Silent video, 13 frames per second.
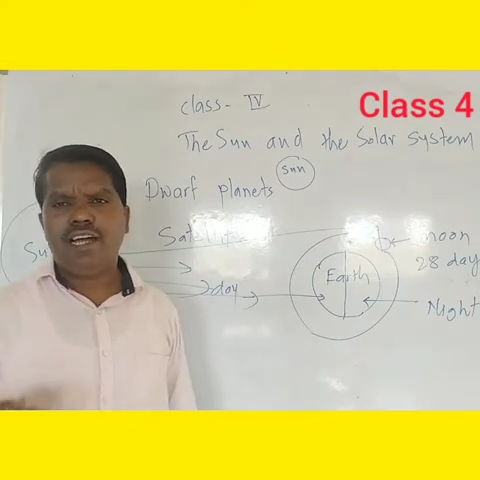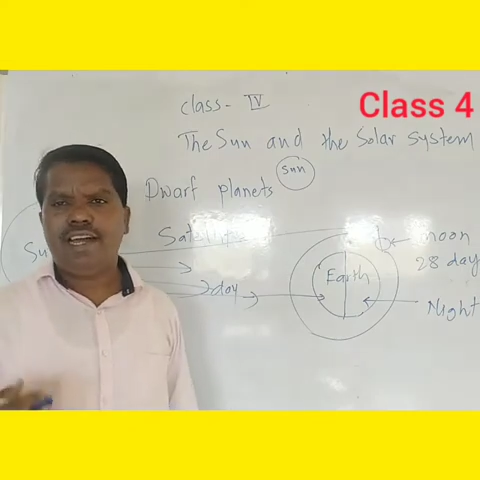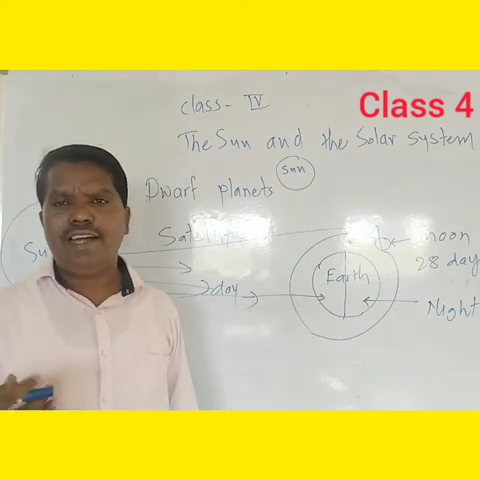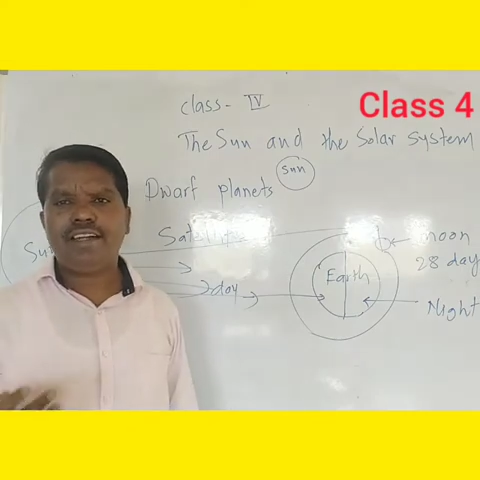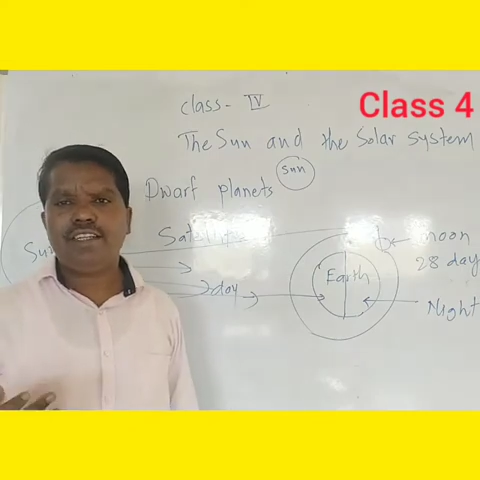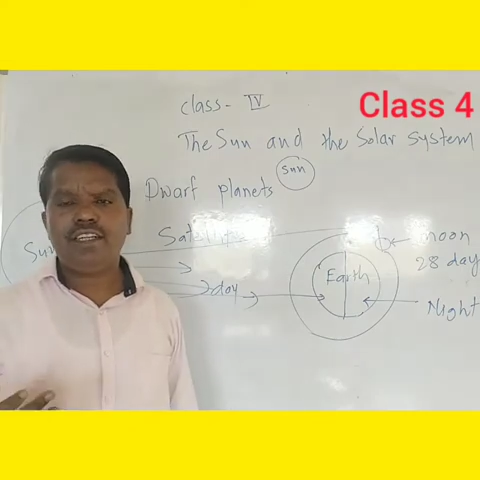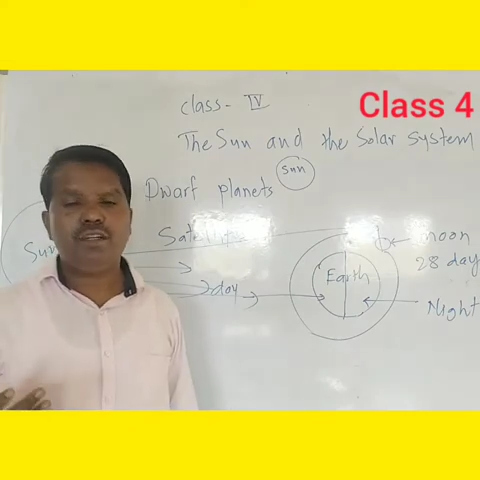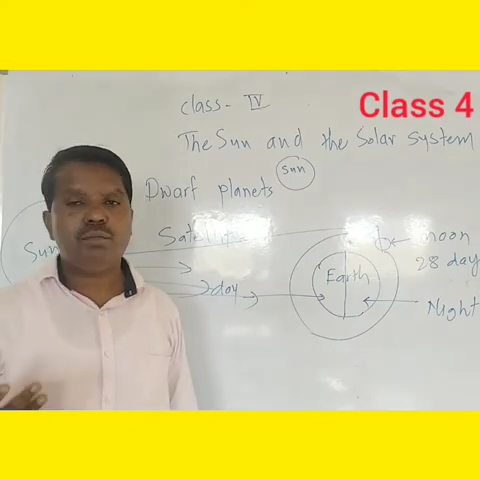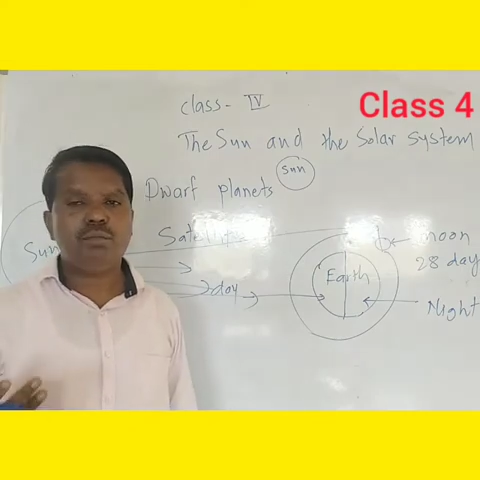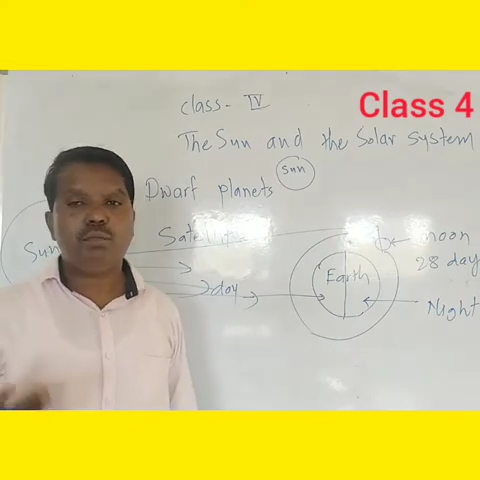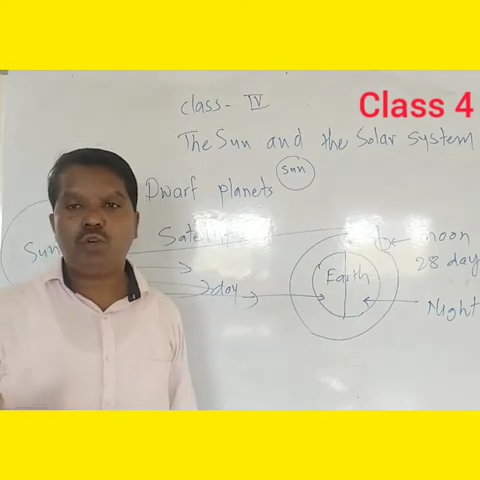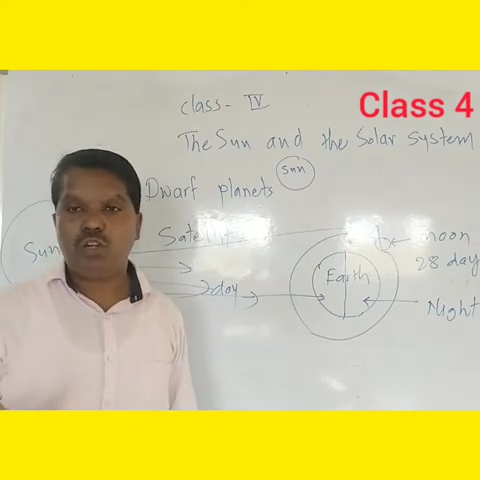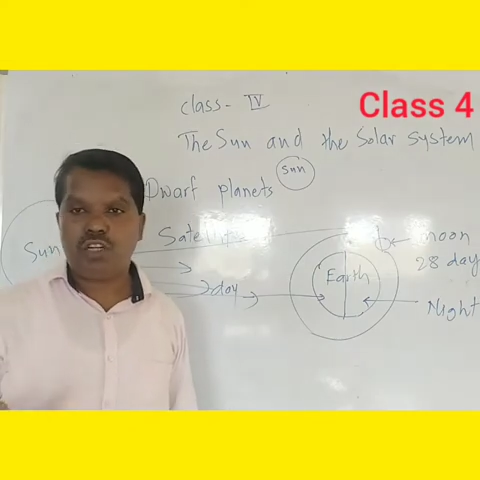and the
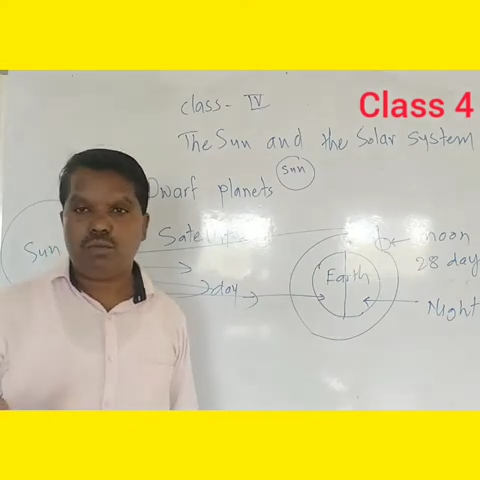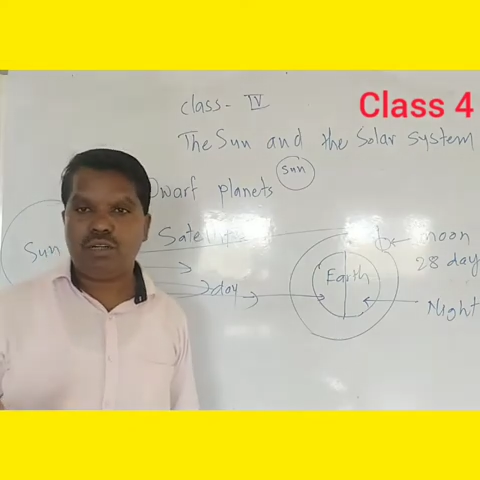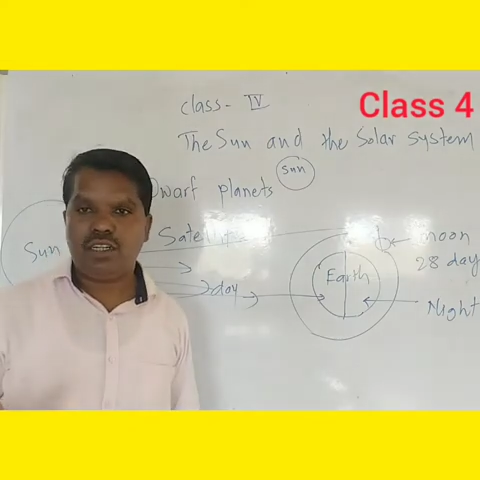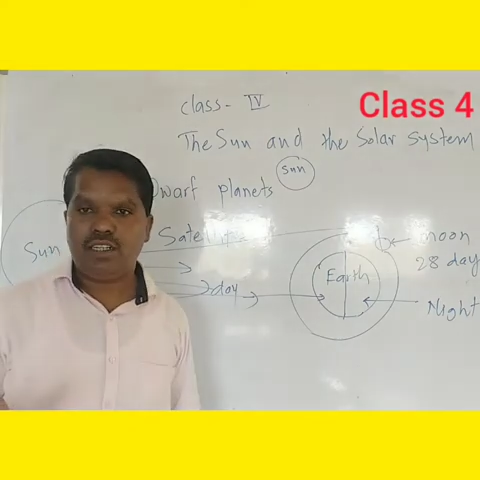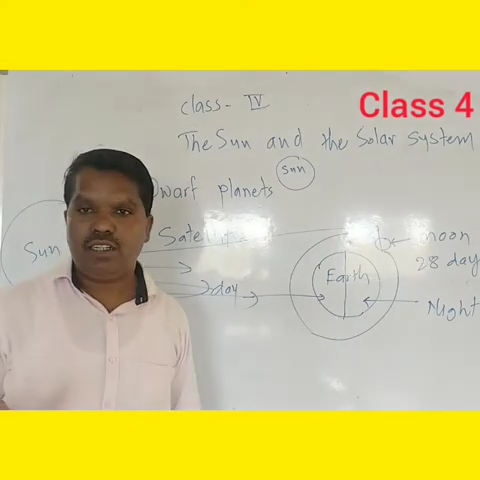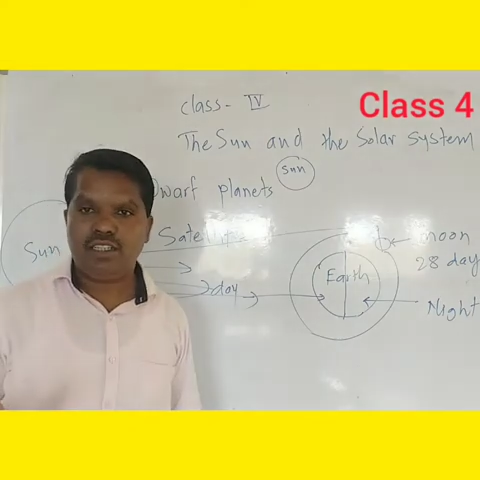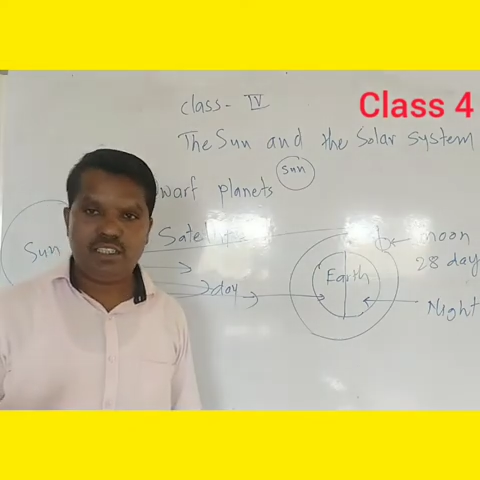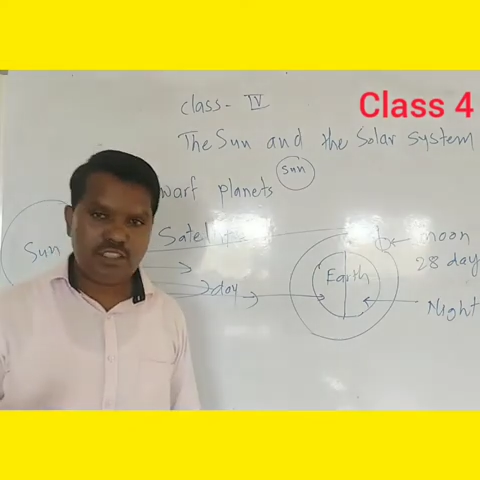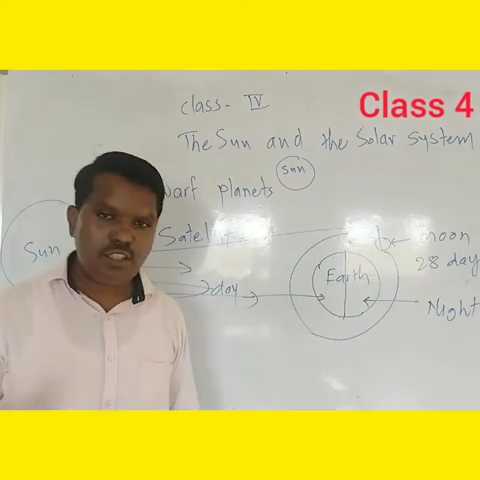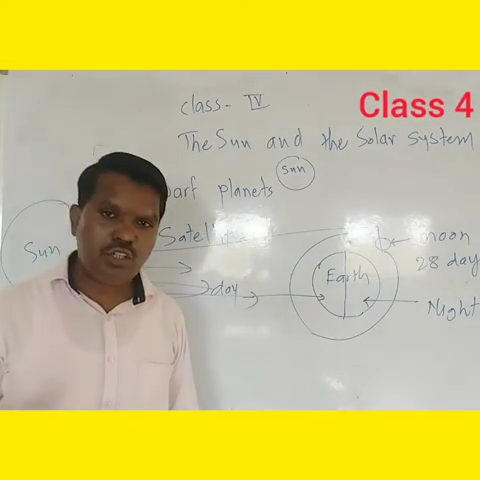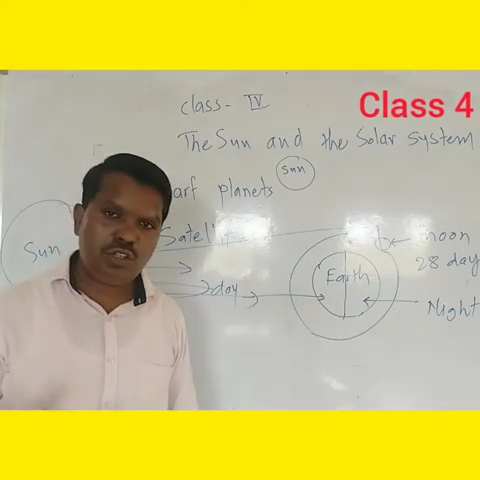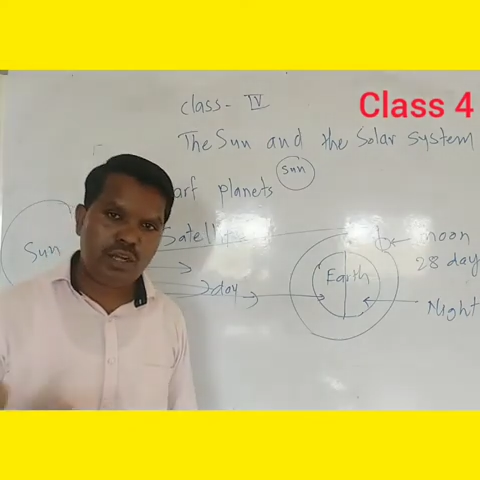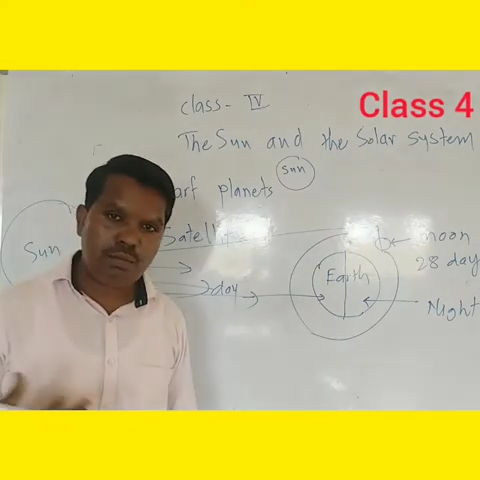Purnima. Yes
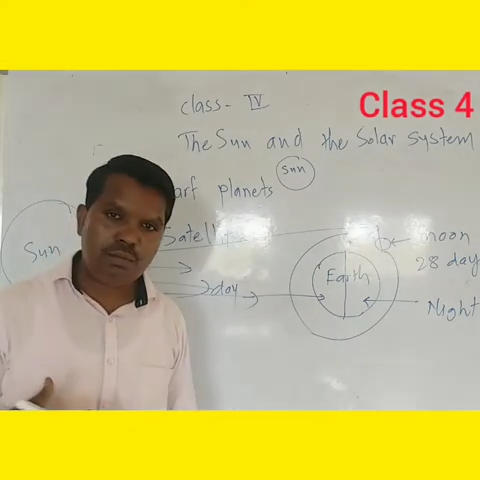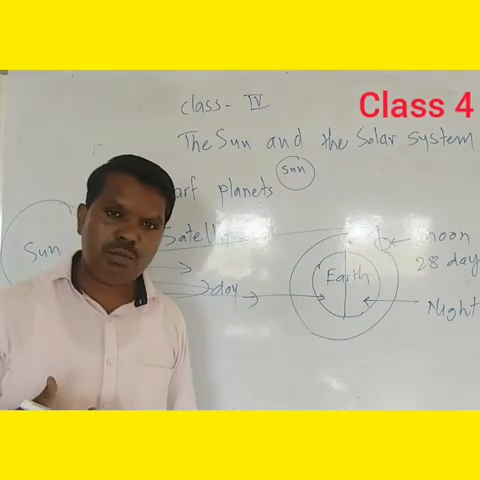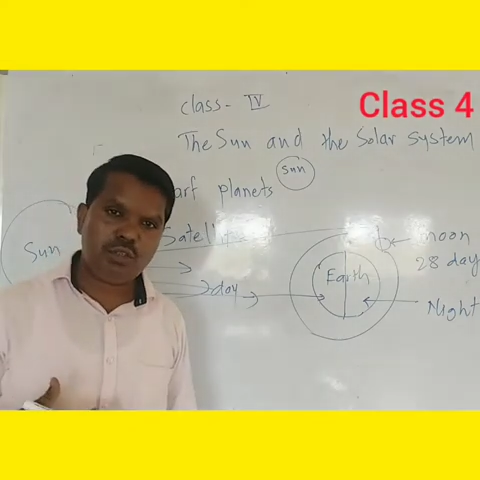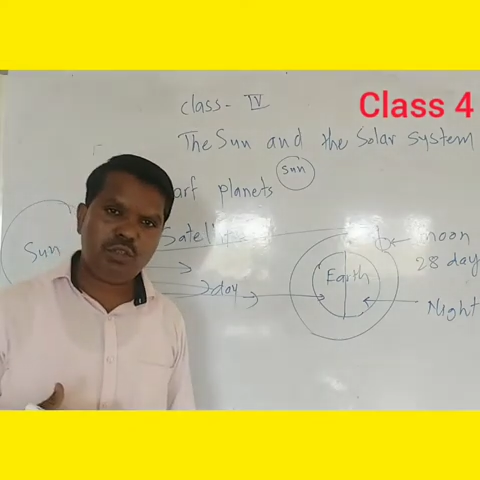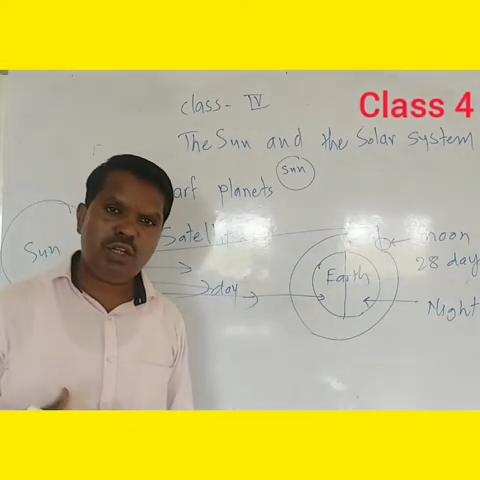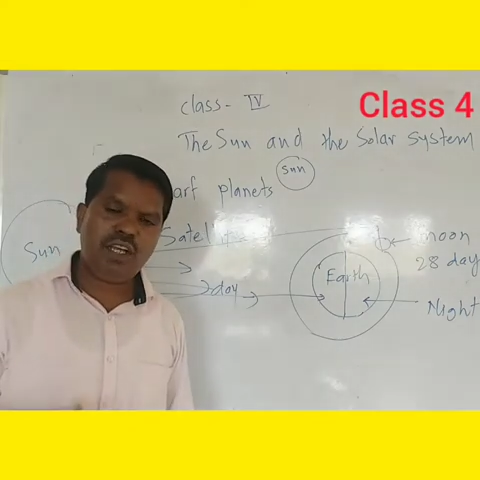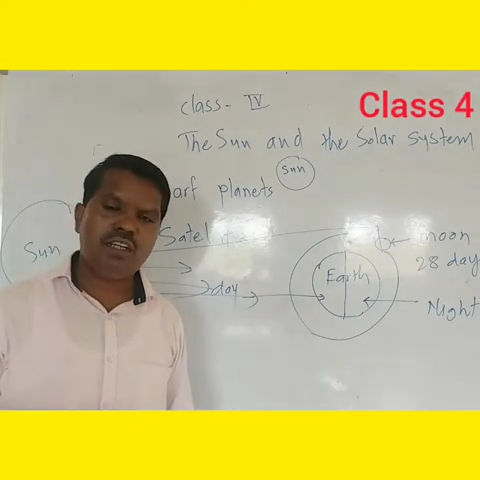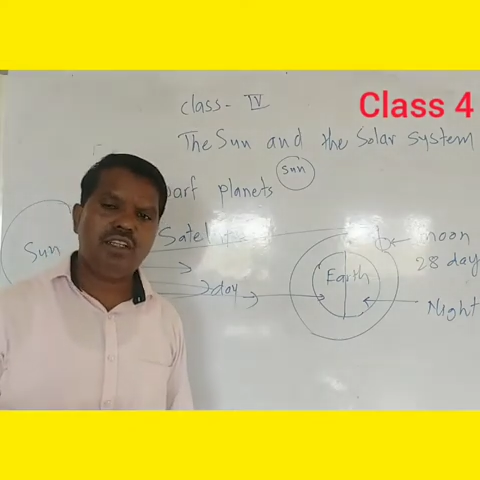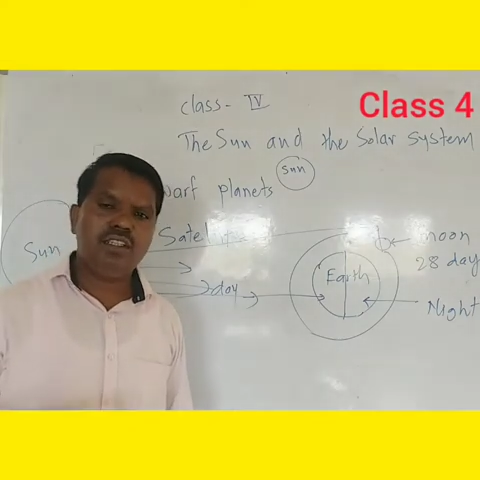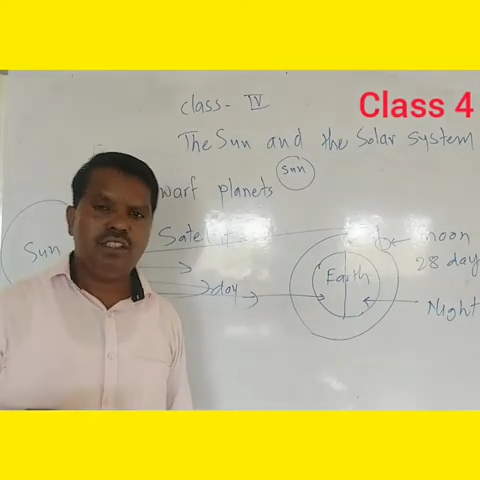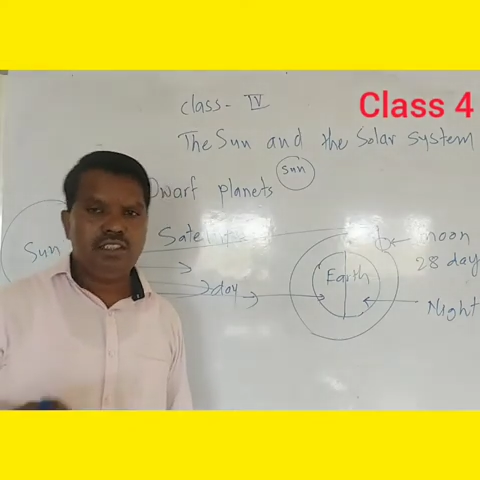or no?